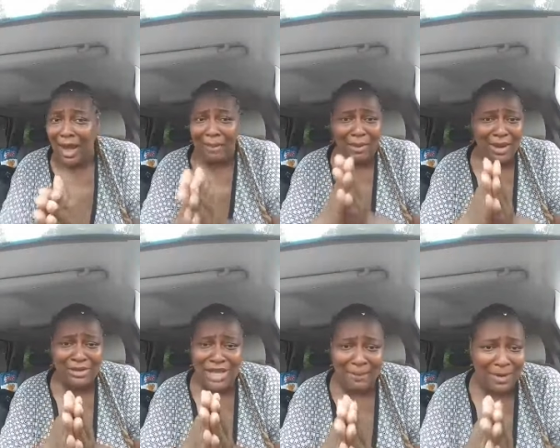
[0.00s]
I'm
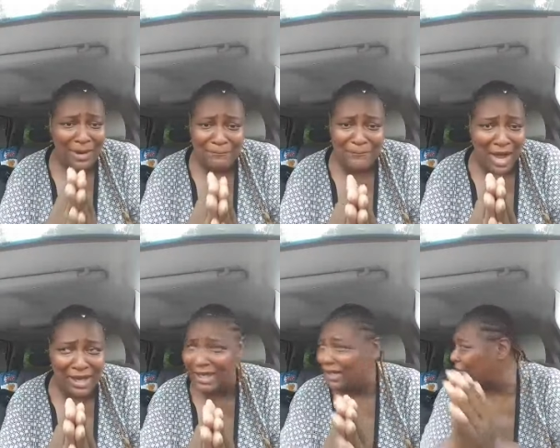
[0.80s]
gonna jump in the
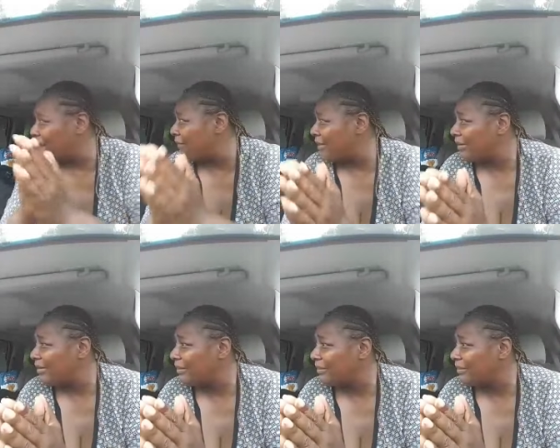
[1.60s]
fucking river.